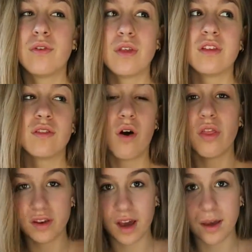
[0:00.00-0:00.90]
do this all
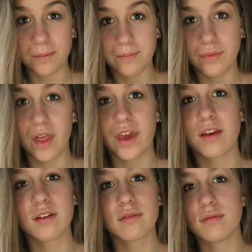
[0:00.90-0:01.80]
the time,
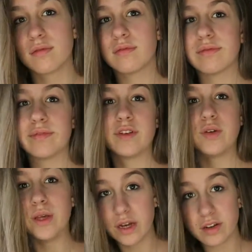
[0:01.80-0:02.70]
like,
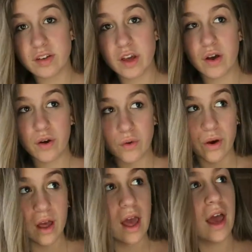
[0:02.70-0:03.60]
two years
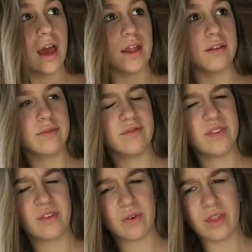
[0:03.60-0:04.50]
ago, and
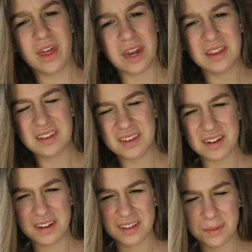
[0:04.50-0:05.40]
before that, this is
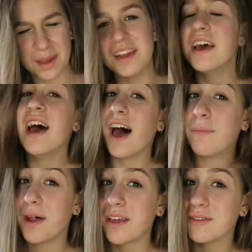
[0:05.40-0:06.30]
hard to explain,
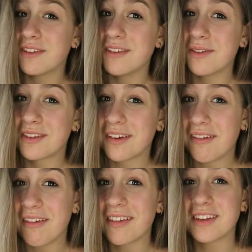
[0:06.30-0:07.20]
but I used to do this
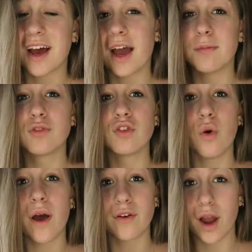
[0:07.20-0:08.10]
all the time,
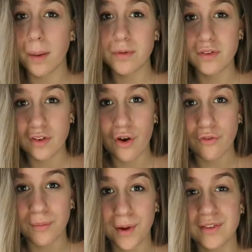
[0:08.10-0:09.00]
so I grabbed snow
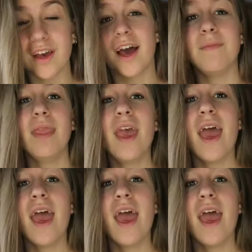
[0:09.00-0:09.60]
from outside,